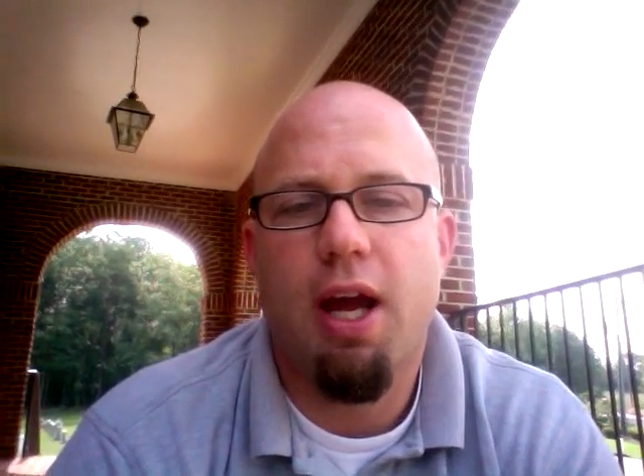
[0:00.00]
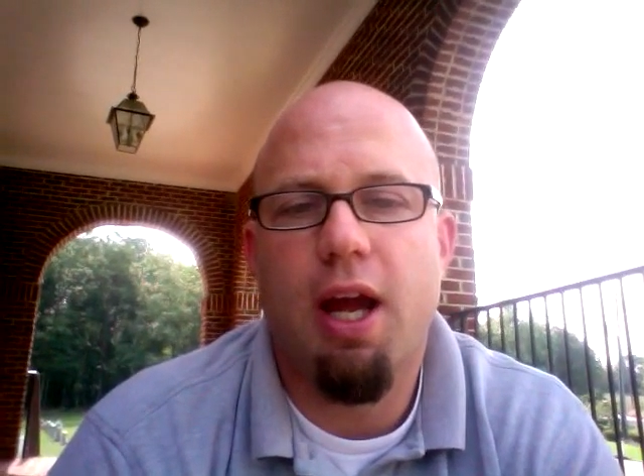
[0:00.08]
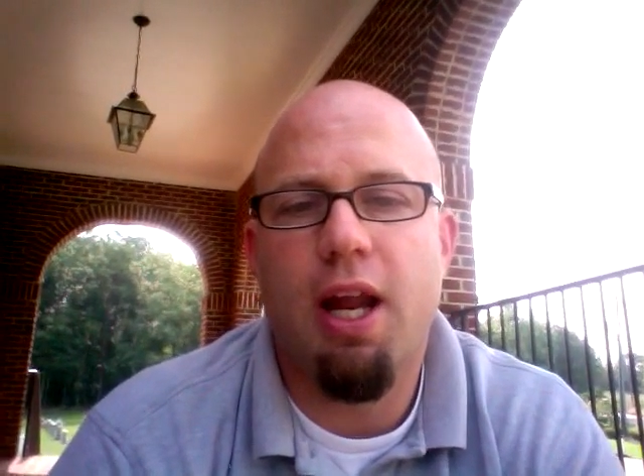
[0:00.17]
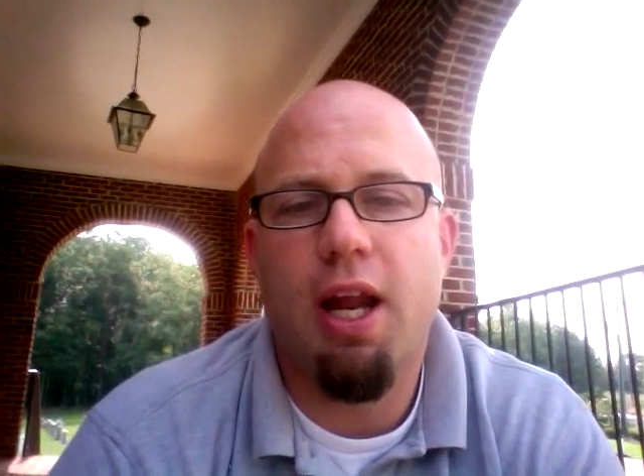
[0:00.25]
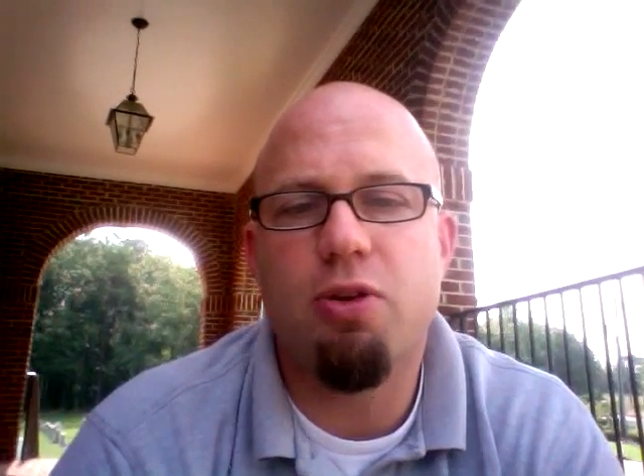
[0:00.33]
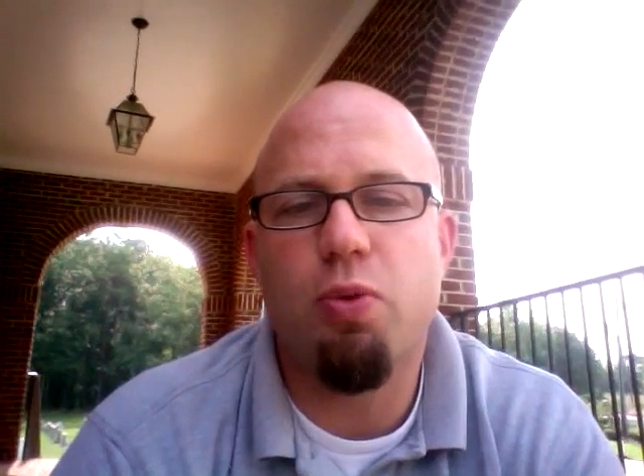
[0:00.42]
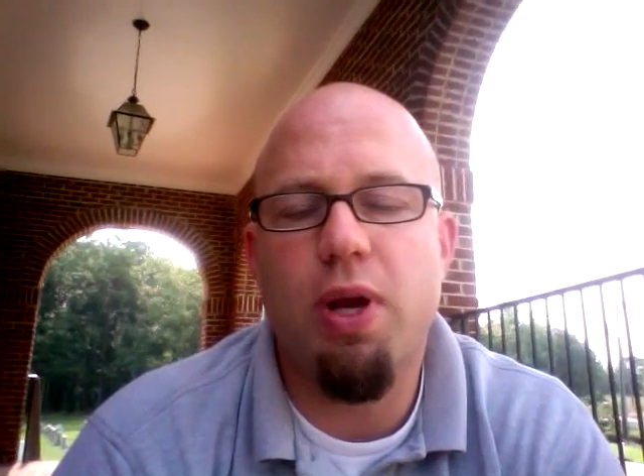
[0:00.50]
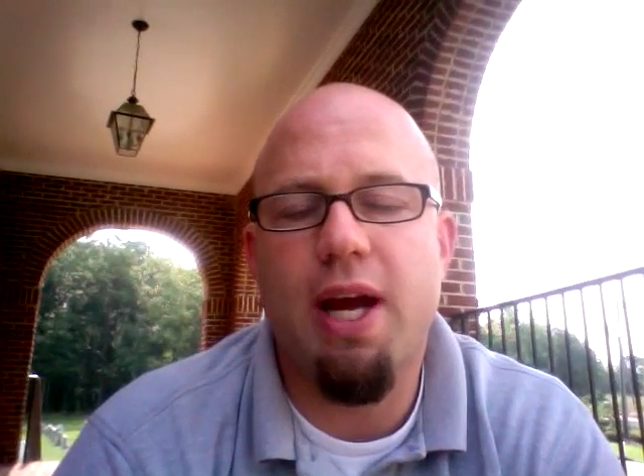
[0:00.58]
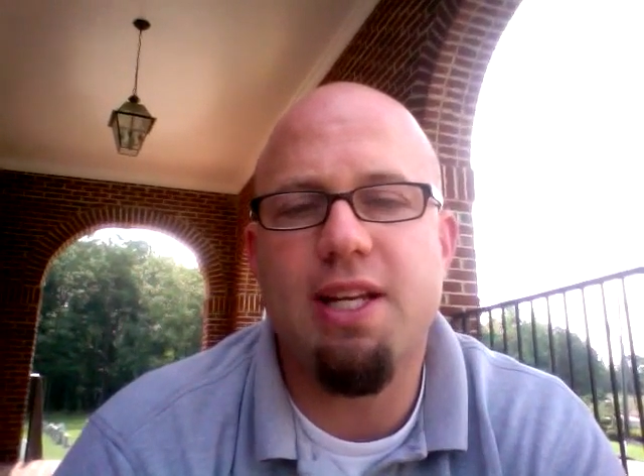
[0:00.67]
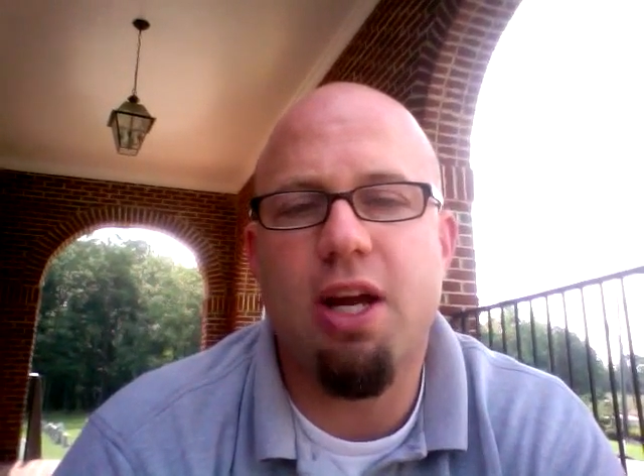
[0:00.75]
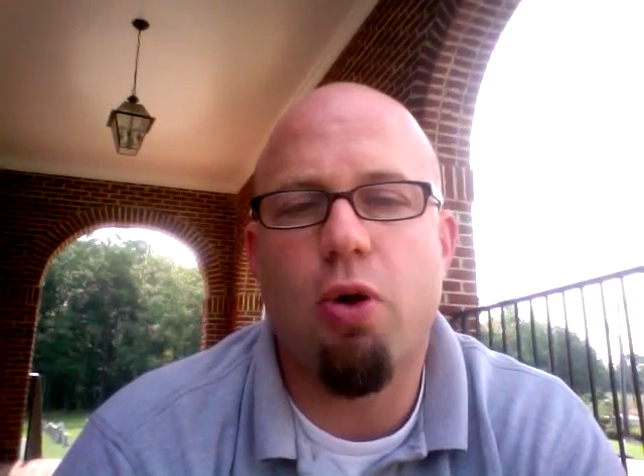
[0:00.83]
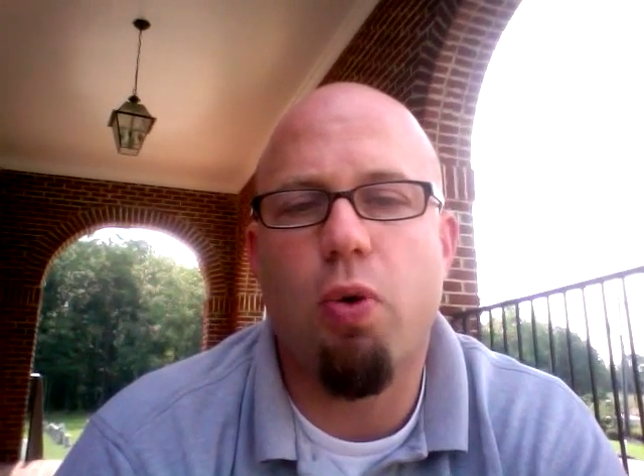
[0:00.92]
And as we
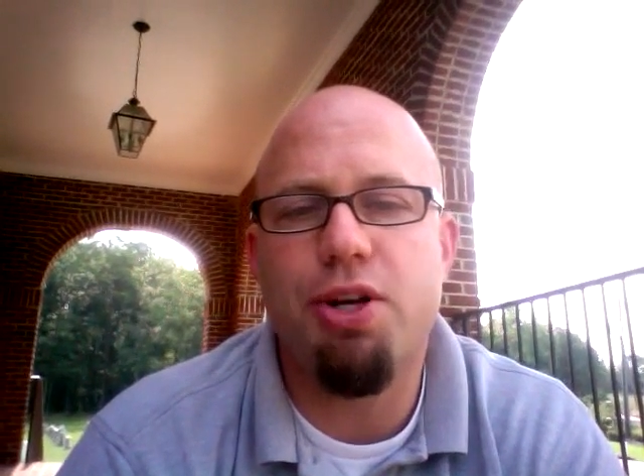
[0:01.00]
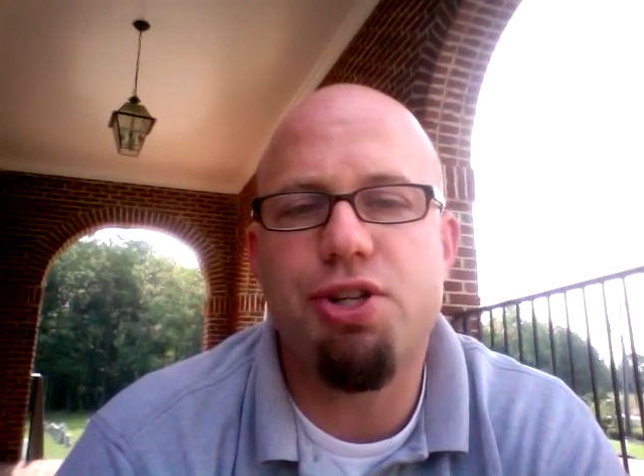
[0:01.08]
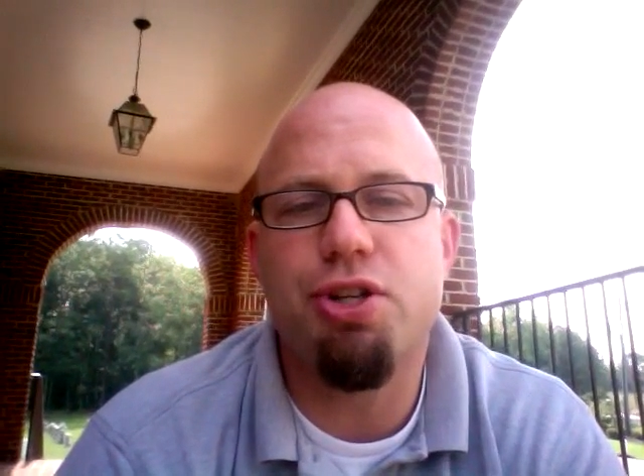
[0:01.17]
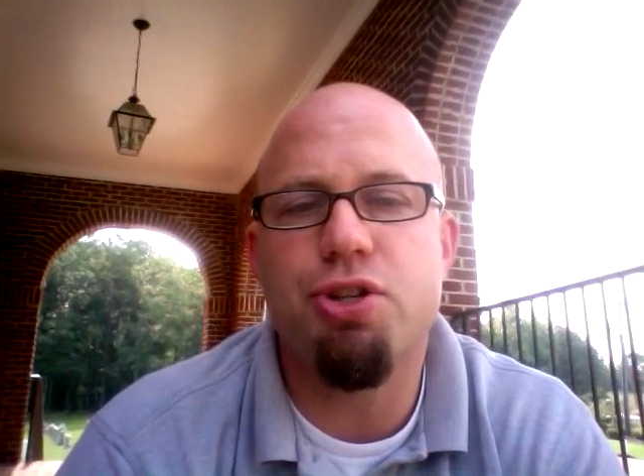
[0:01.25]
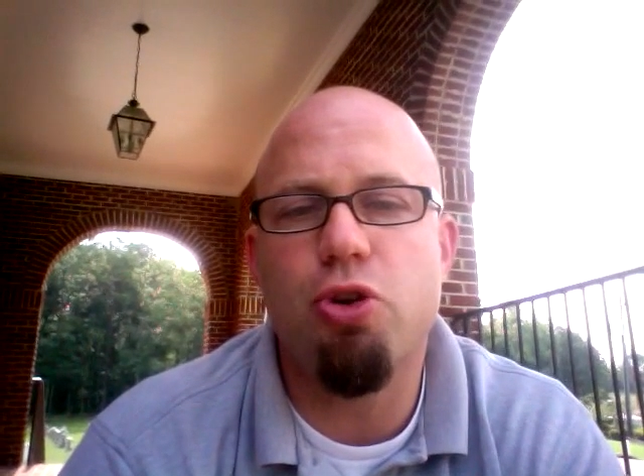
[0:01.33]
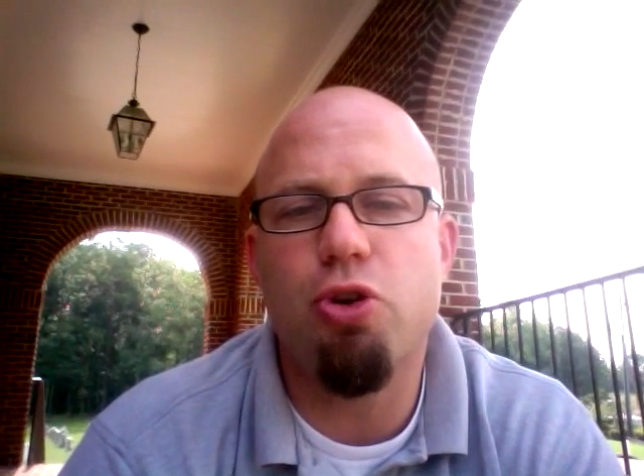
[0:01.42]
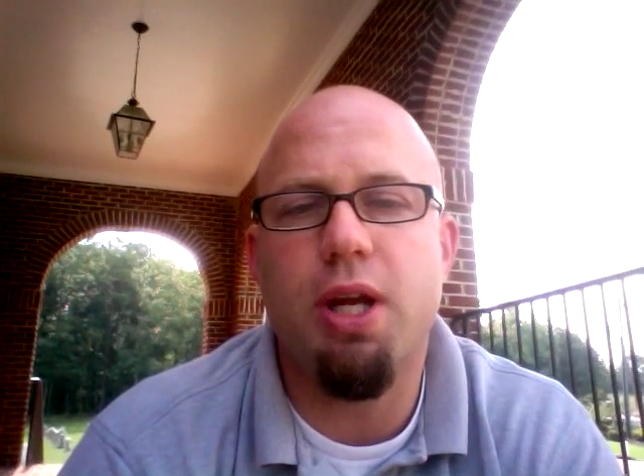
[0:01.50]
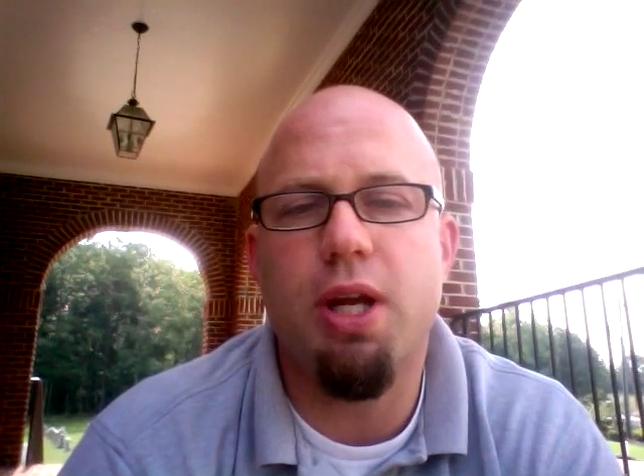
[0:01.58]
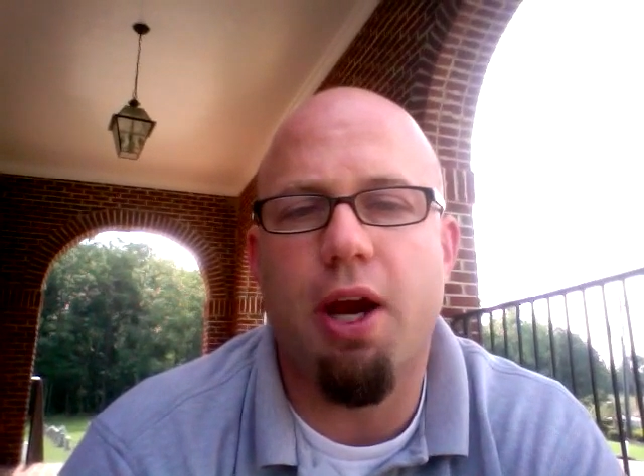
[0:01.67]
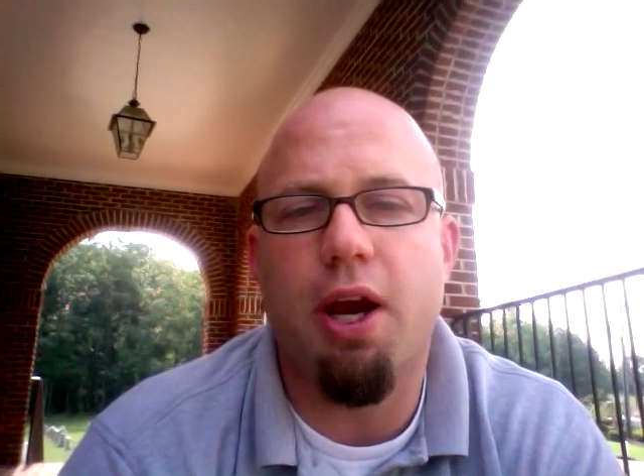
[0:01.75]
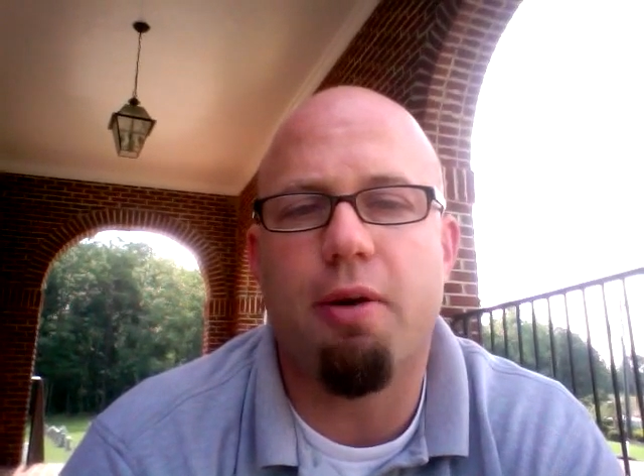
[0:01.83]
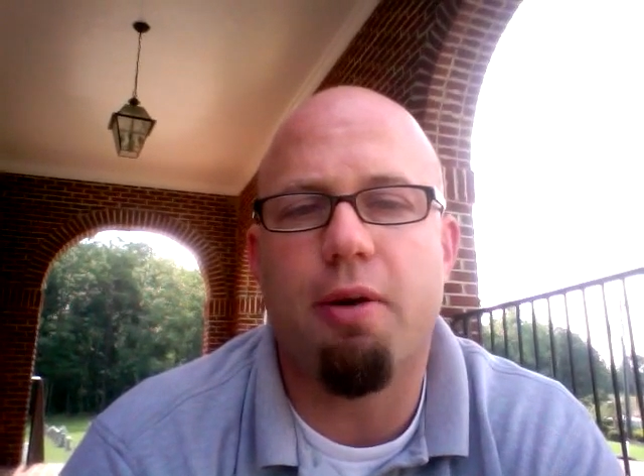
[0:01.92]
ask that question, do we
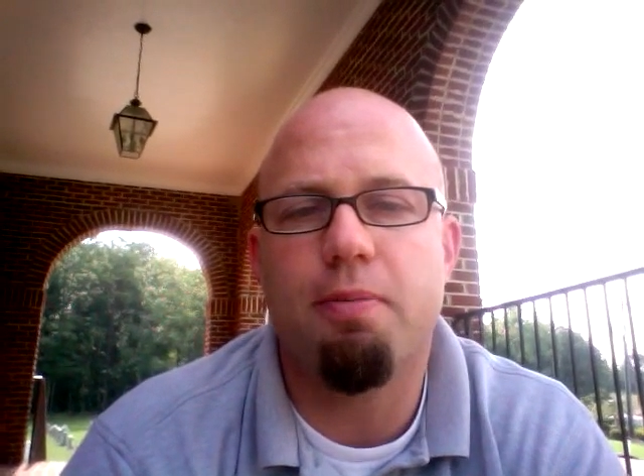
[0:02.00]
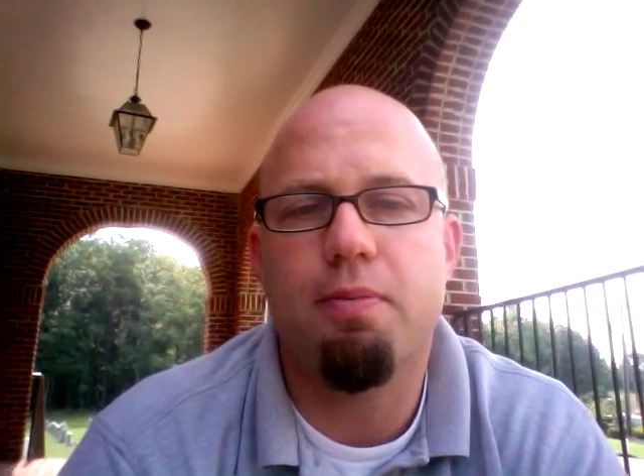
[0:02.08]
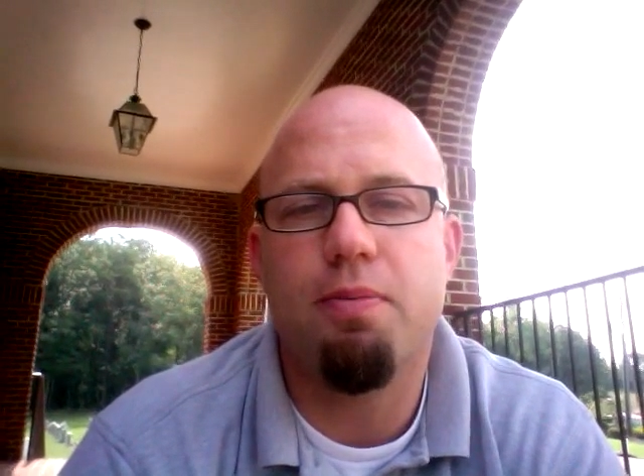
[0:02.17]
care?